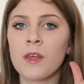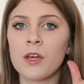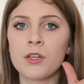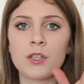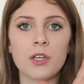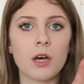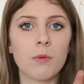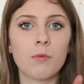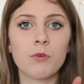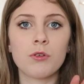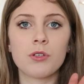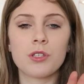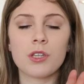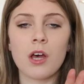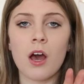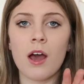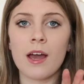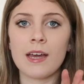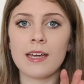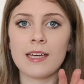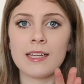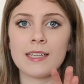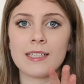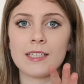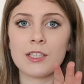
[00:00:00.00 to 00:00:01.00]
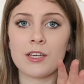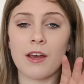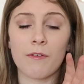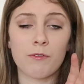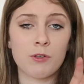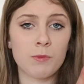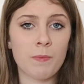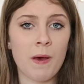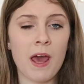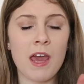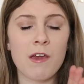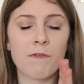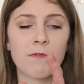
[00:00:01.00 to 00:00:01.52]
double science you have
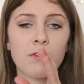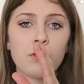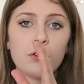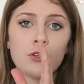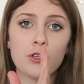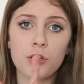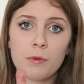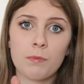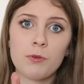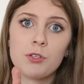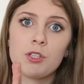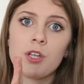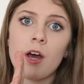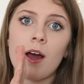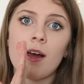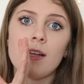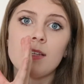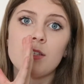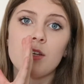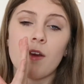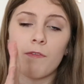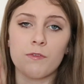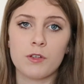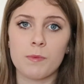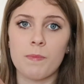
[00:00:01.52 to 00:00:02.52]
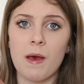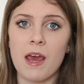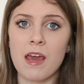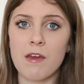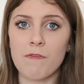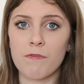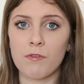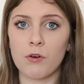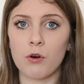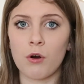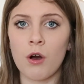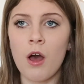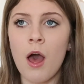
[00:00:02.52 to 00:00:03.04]
to pay for, triple science you have to pay
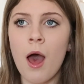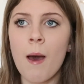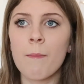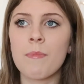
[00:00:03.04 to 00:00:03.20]
for,